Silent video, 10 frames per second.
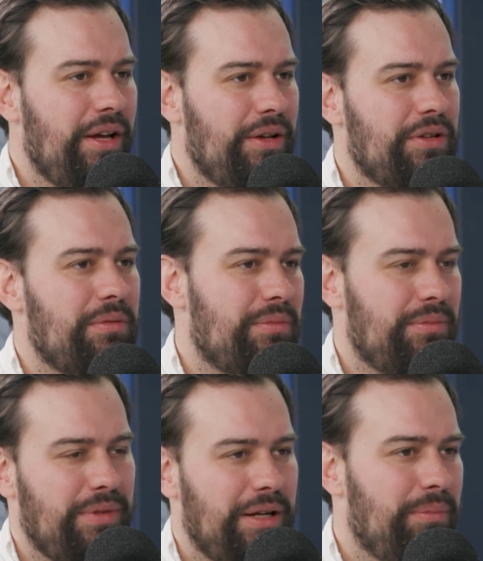some
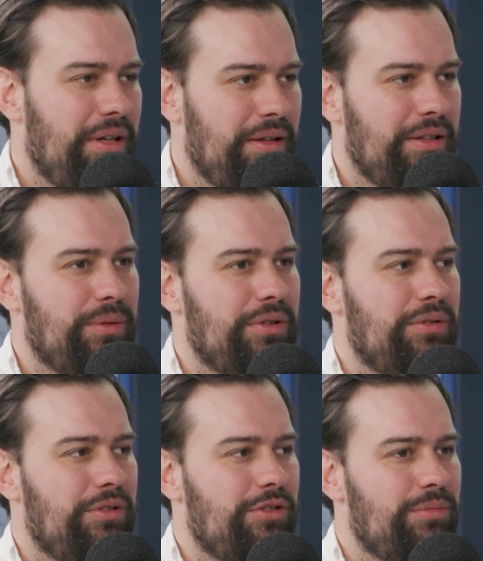might be with
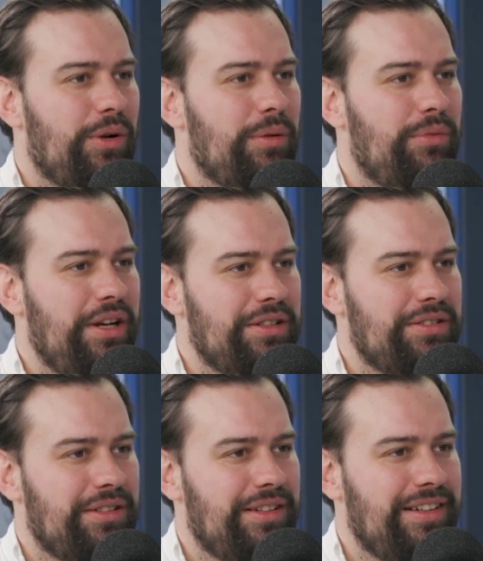smaller
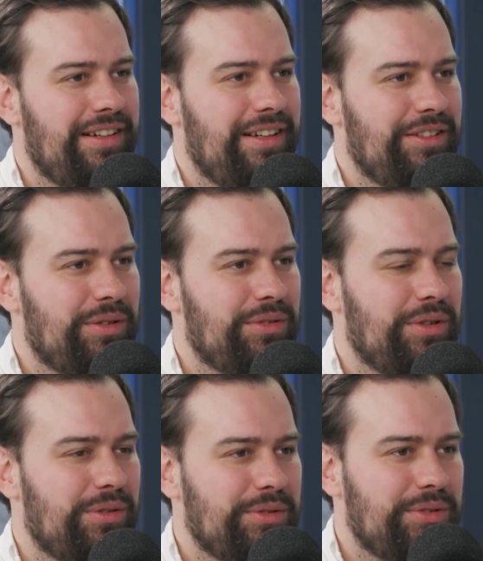bricks.
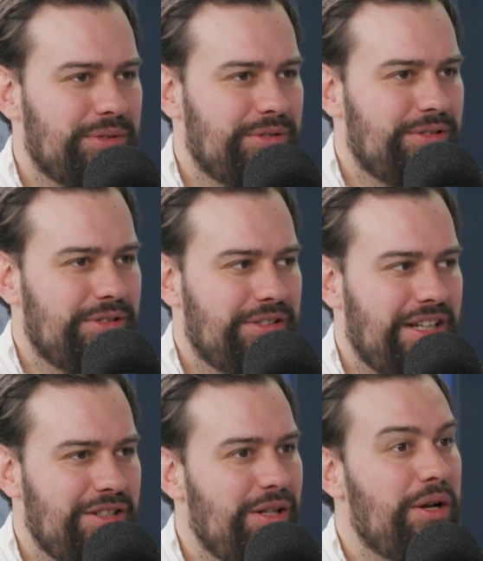So
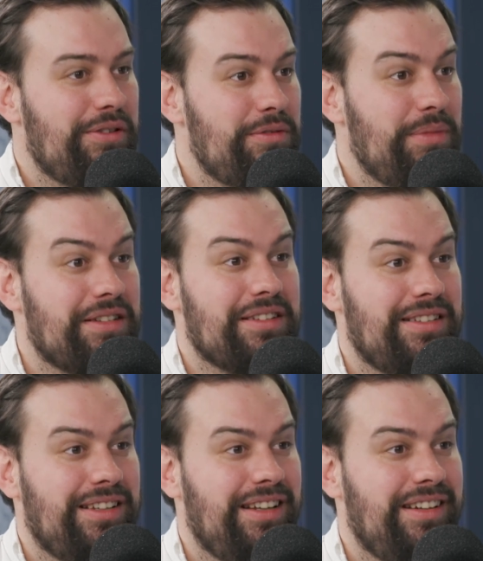there's a lot of cement
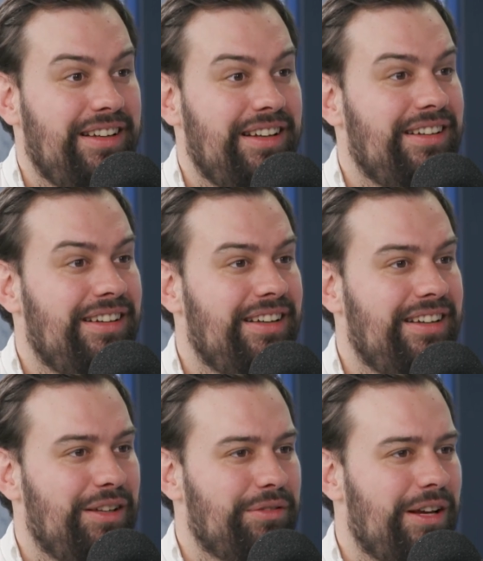in the
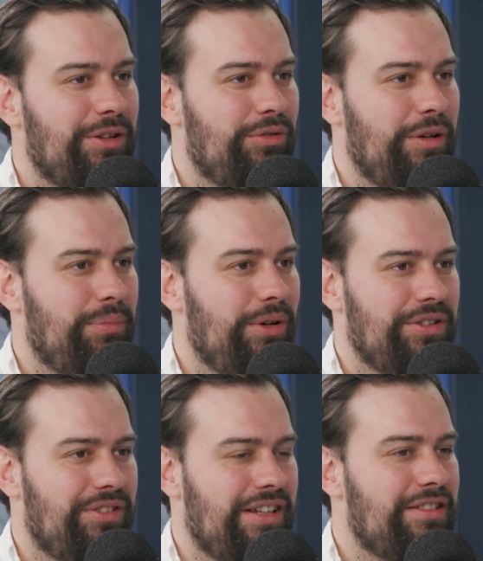healthcare industry
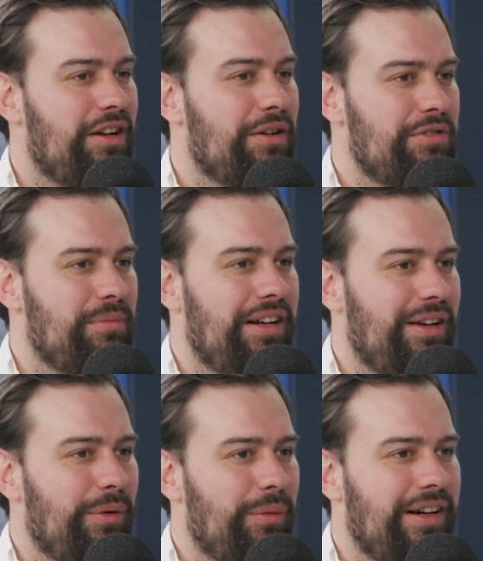because there's a lot of cement
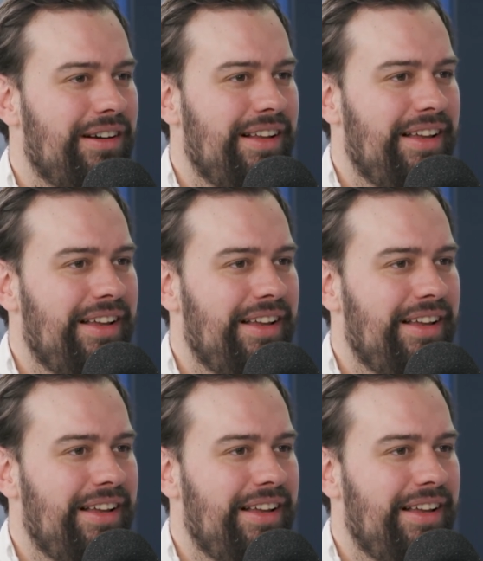everywhere.